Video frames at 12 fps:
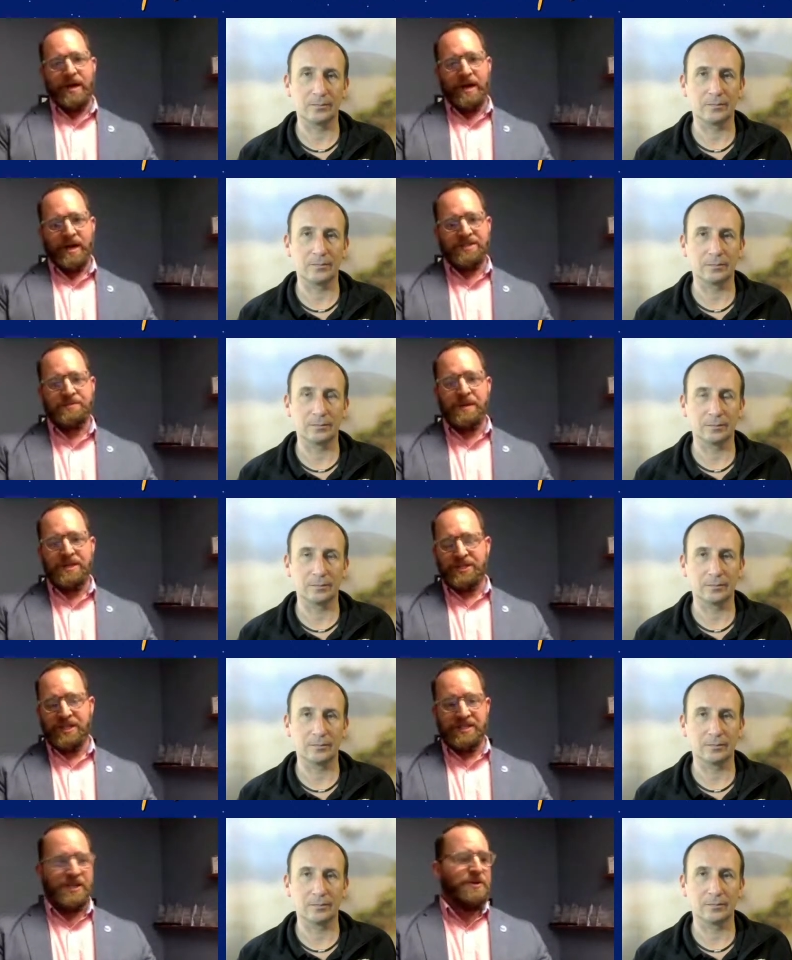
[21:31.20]
Speaker 1: uh, a
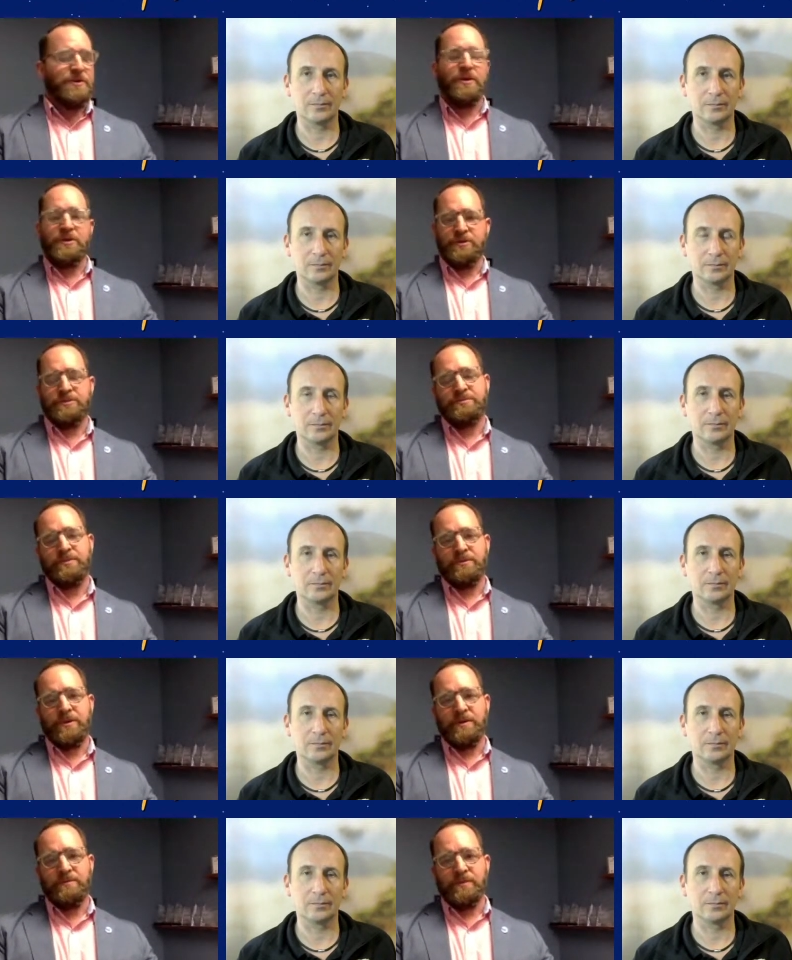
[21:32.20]
species, and you're you're
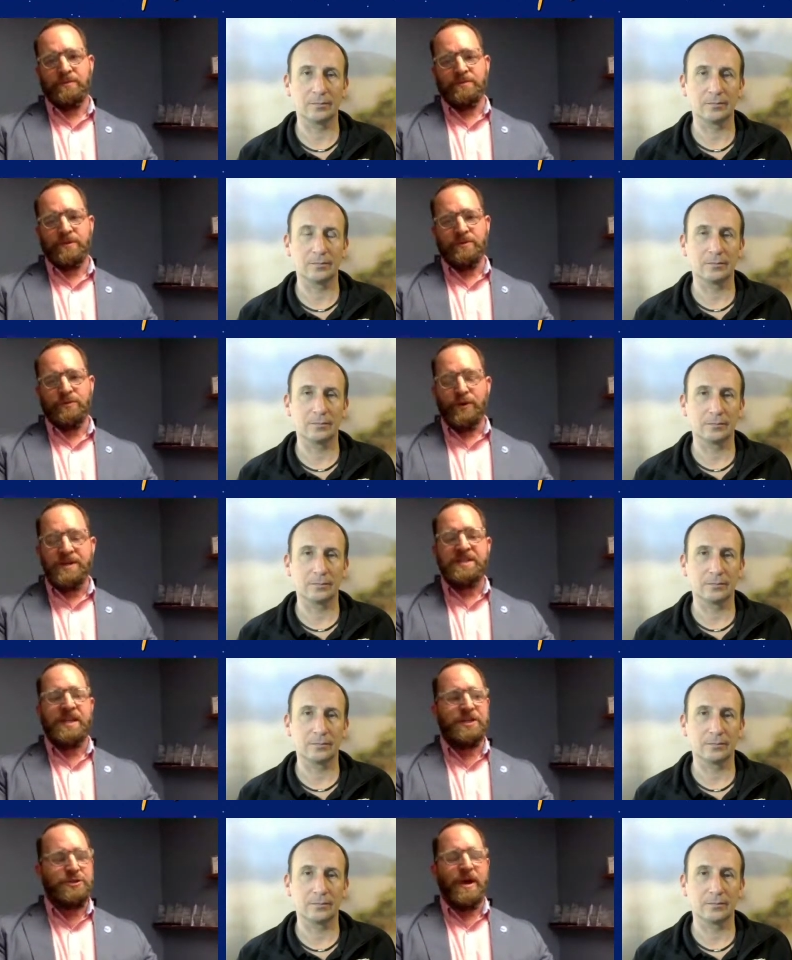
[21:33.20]

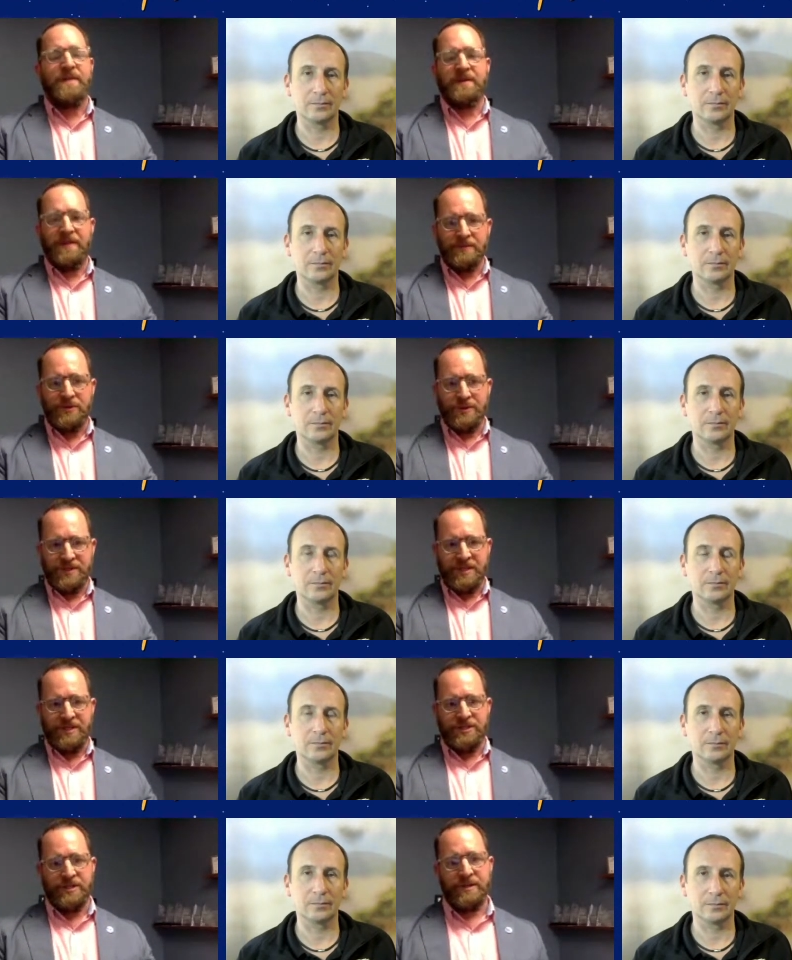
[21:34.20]
risking driving them to
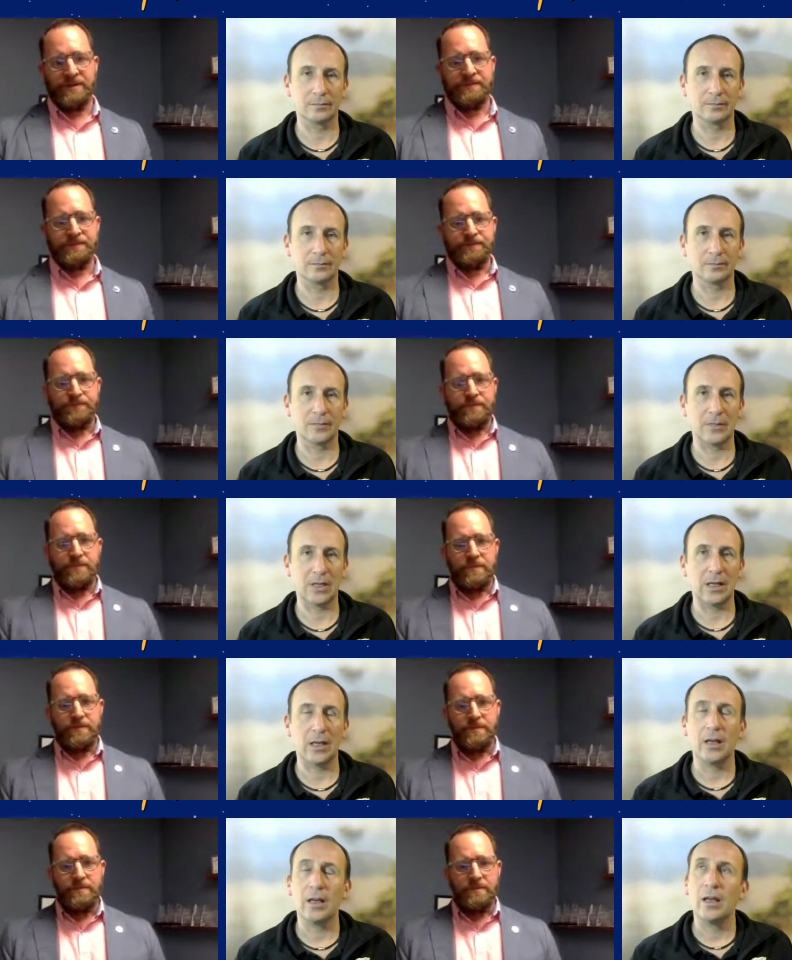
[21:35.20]
extinction?
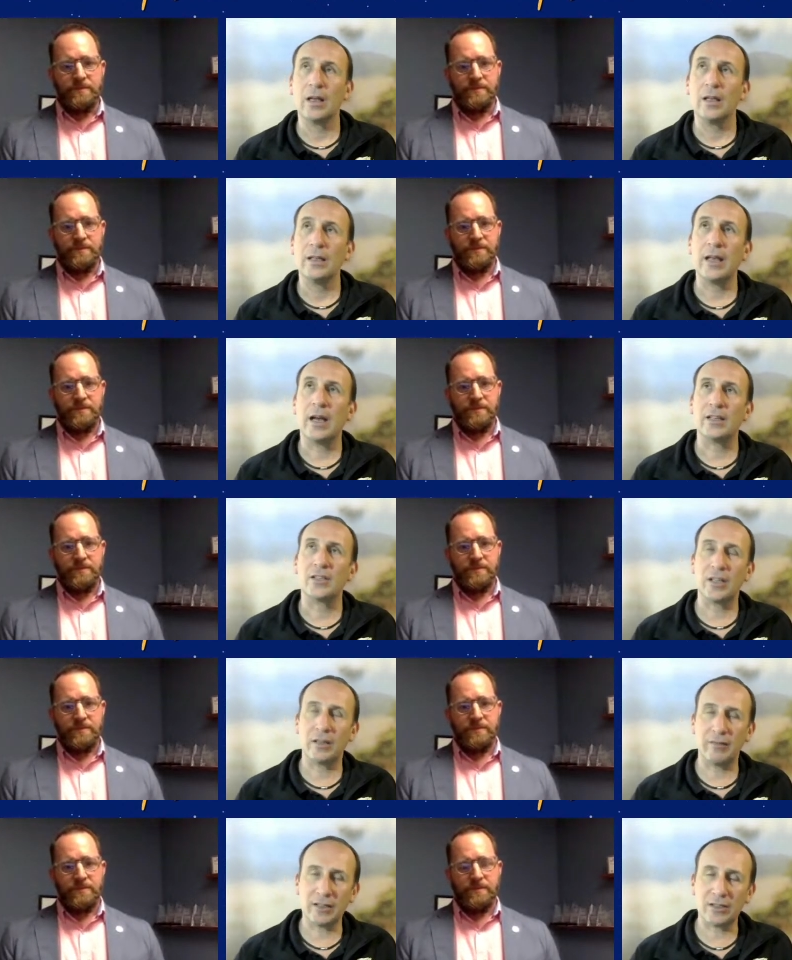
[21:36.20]
Speaker 2: Yeah, so
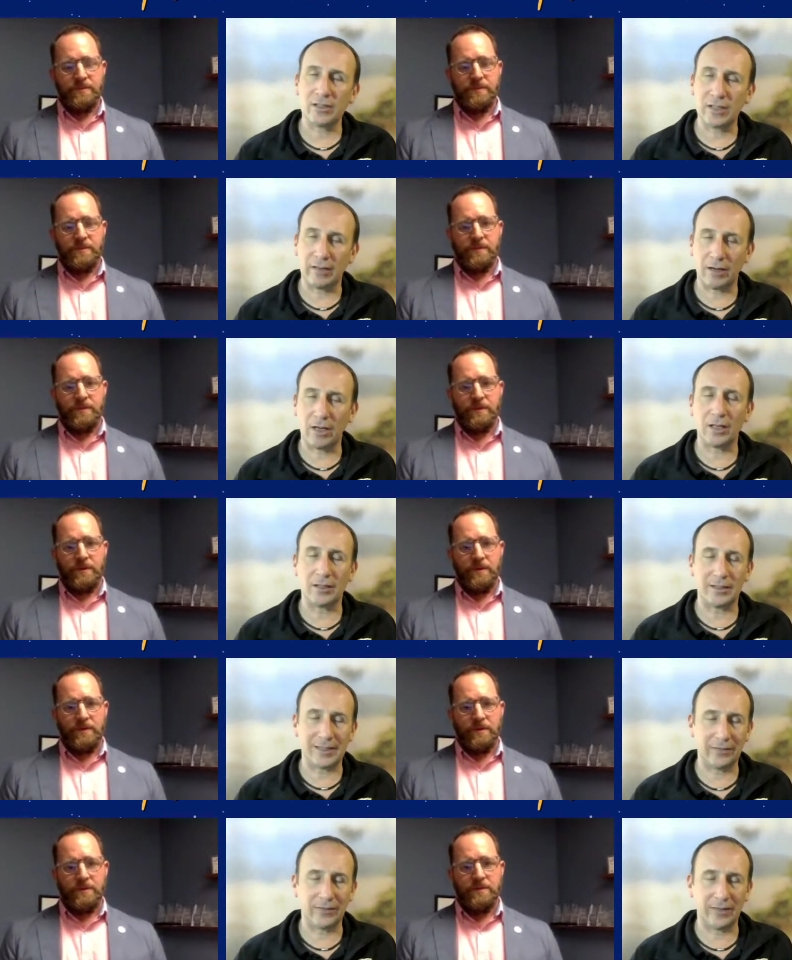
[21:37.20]
there is there are
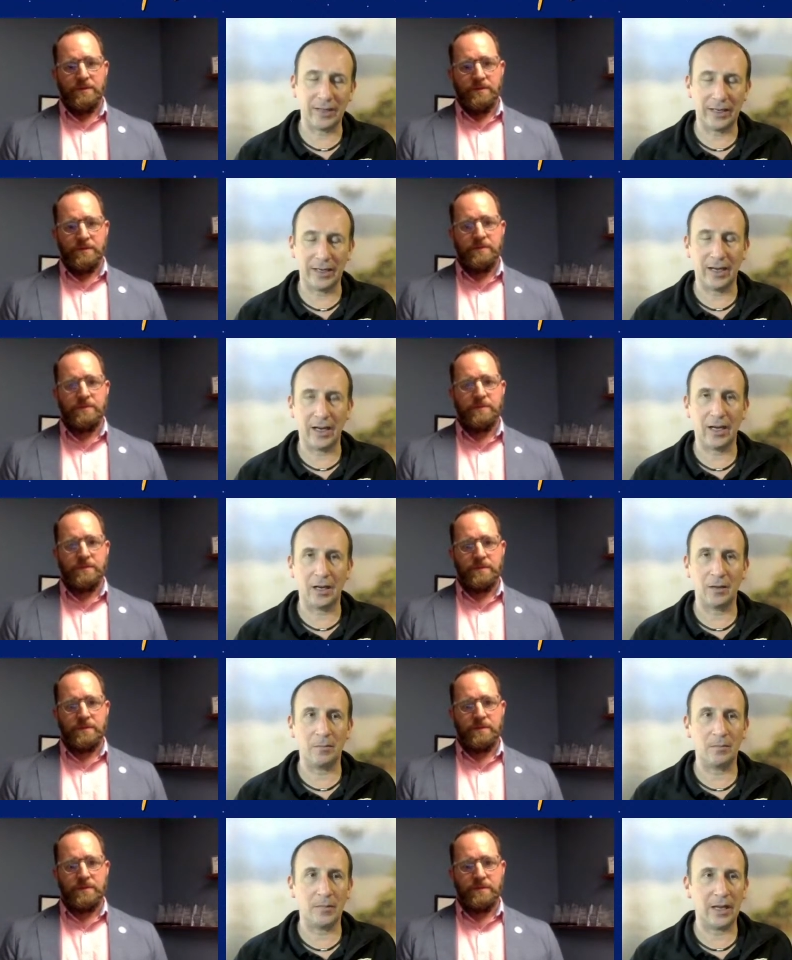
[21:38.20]
definitely
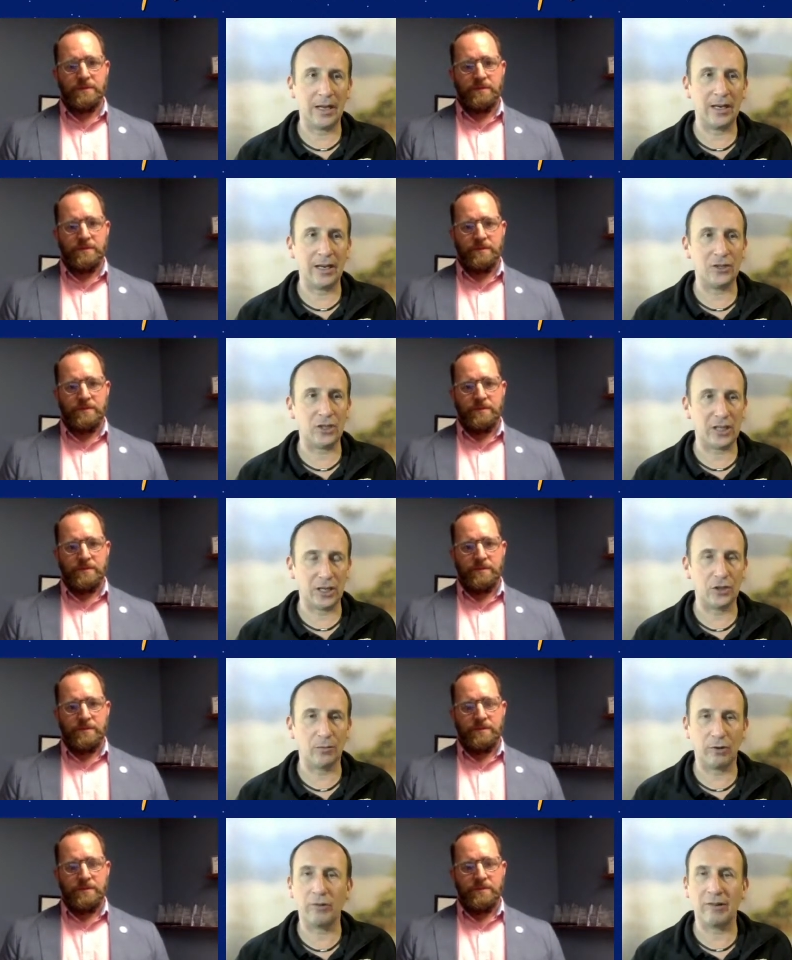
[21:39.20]
um,
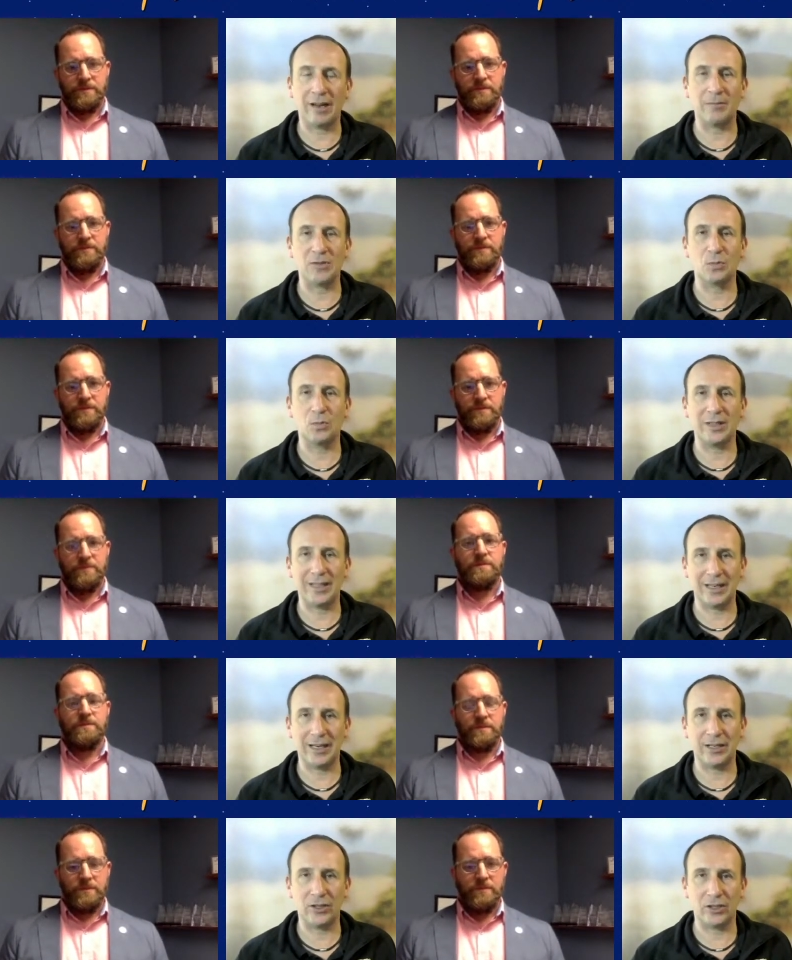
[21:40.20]
education programs
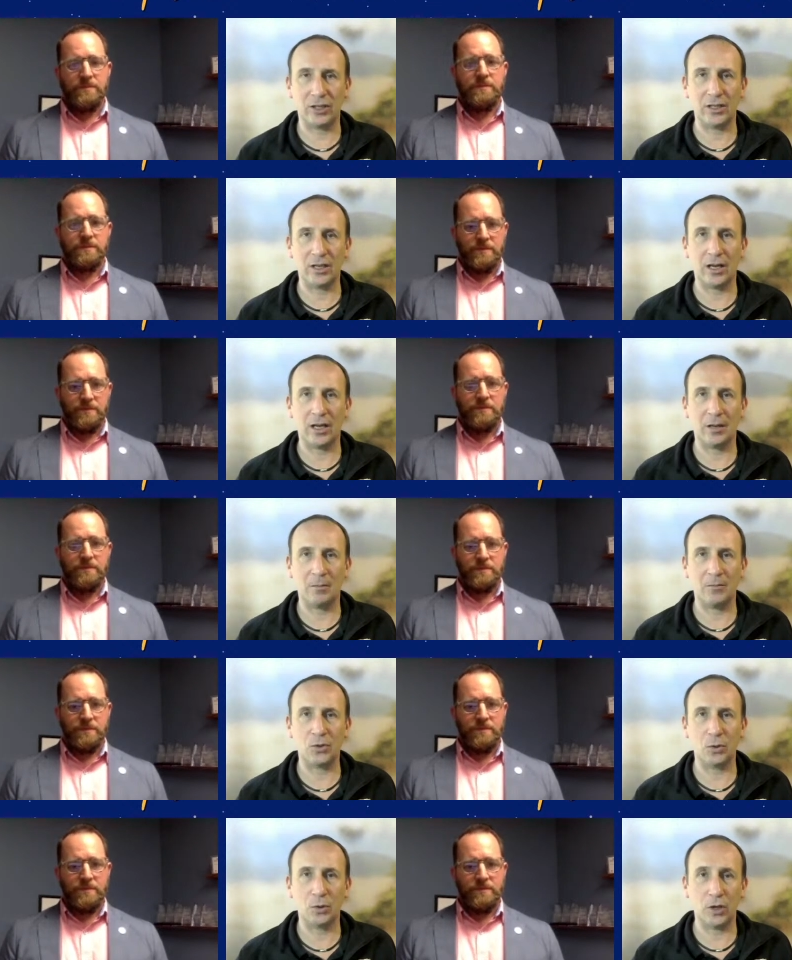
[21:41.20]
within Asia um, to